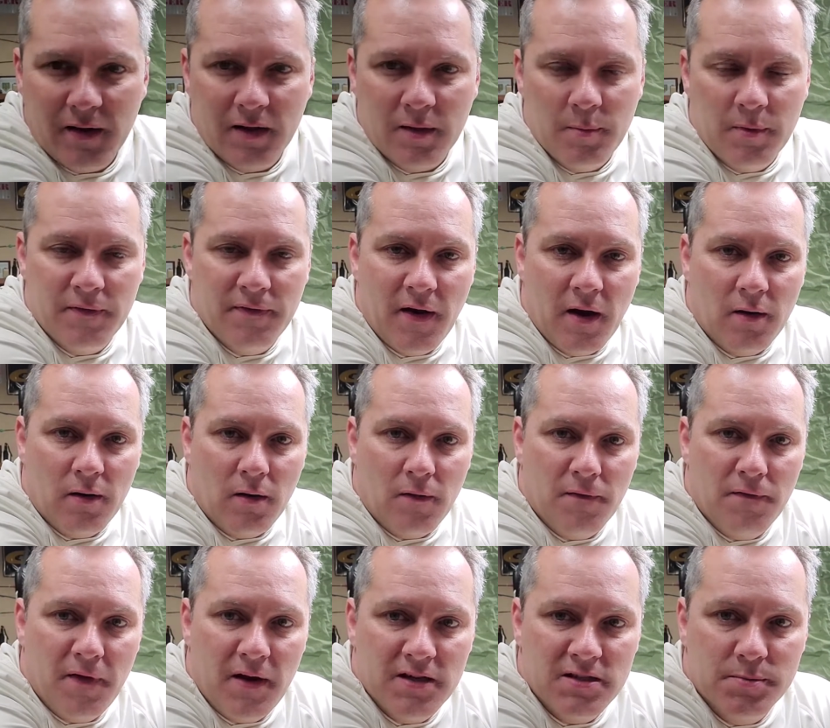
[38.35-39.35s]
It can be found on
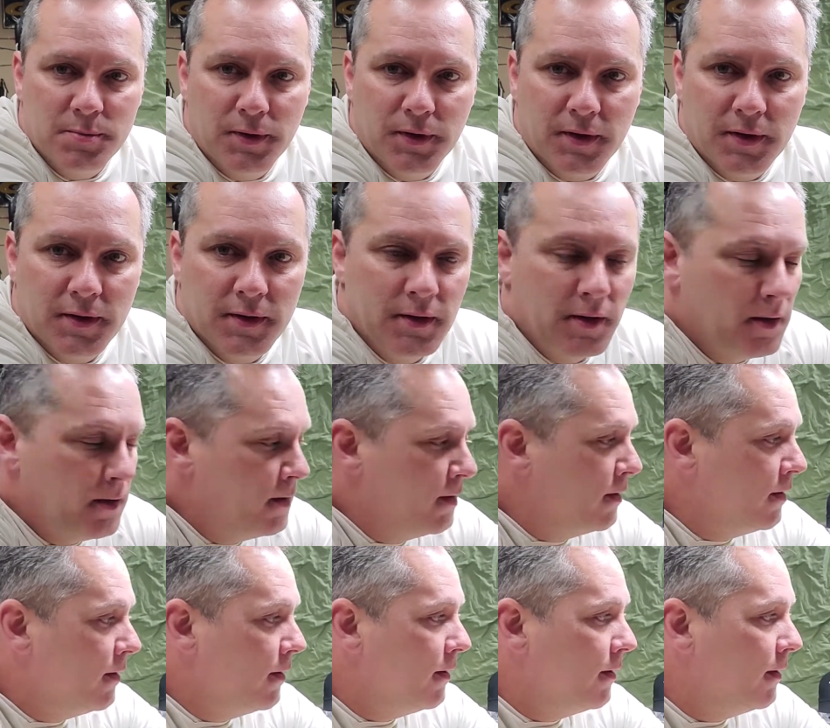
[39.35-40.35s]
Facebook,
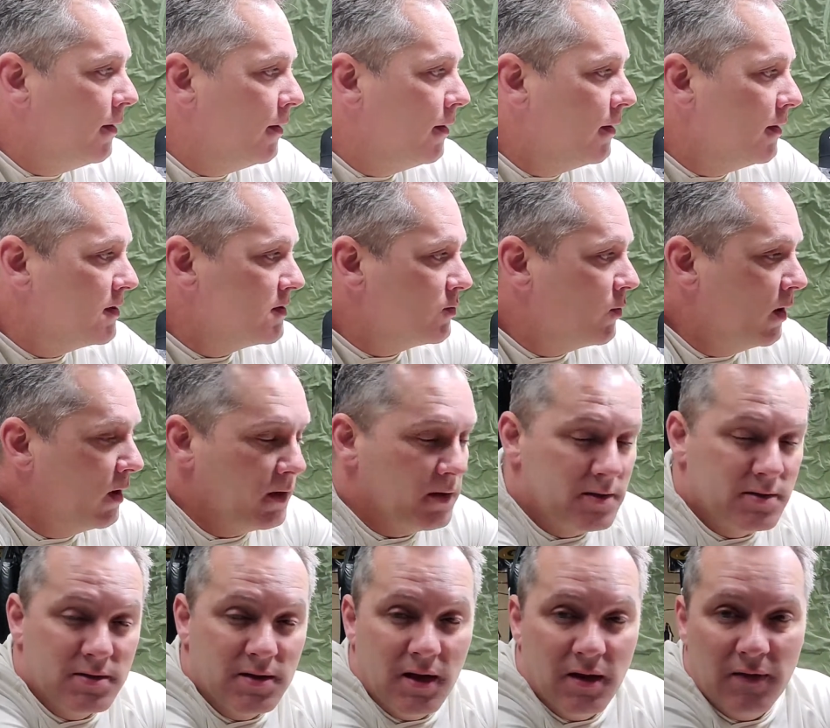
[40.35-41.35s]
as well
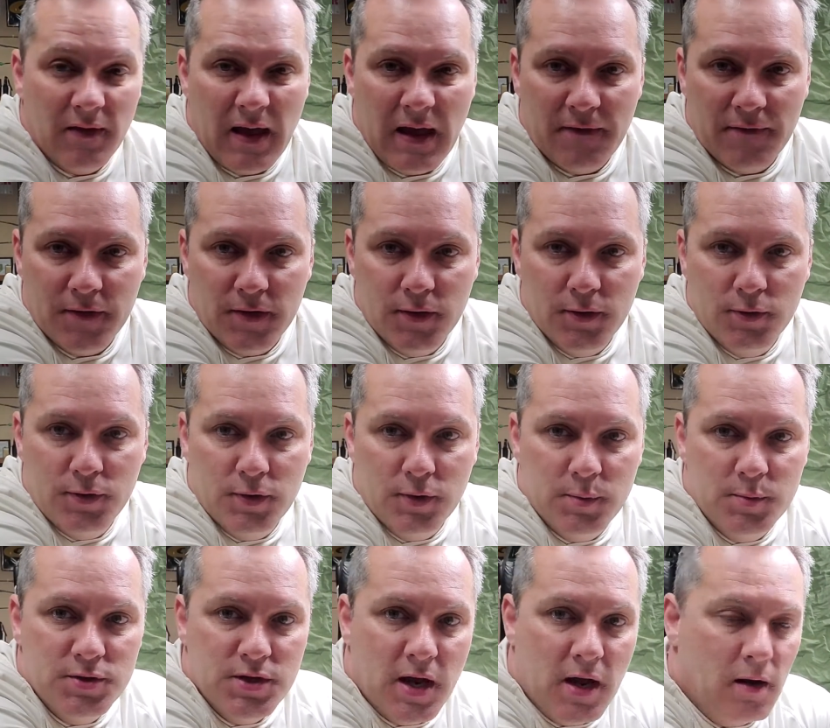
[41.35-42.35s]
as they have a
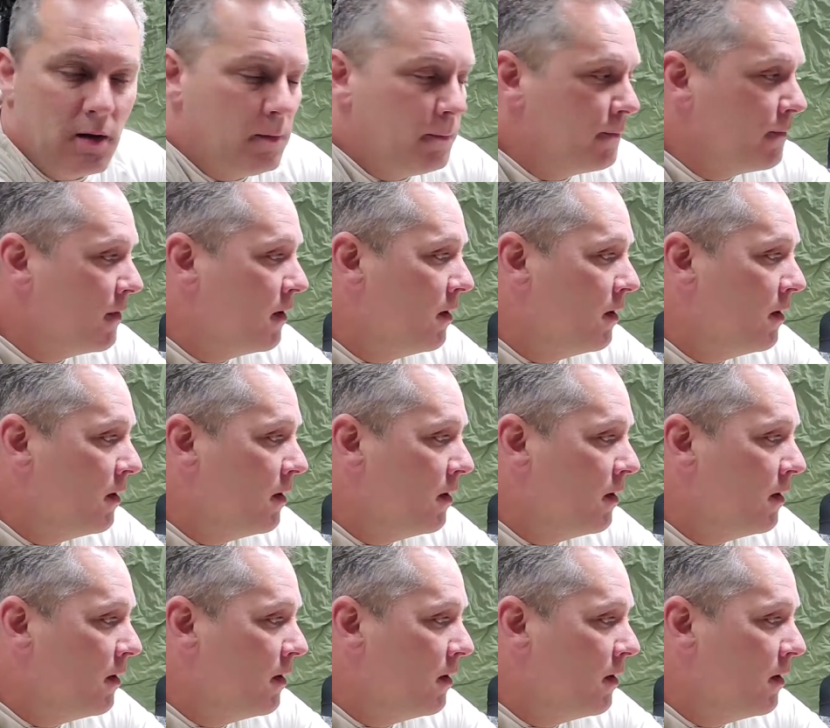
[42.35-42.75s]
YouTube channel.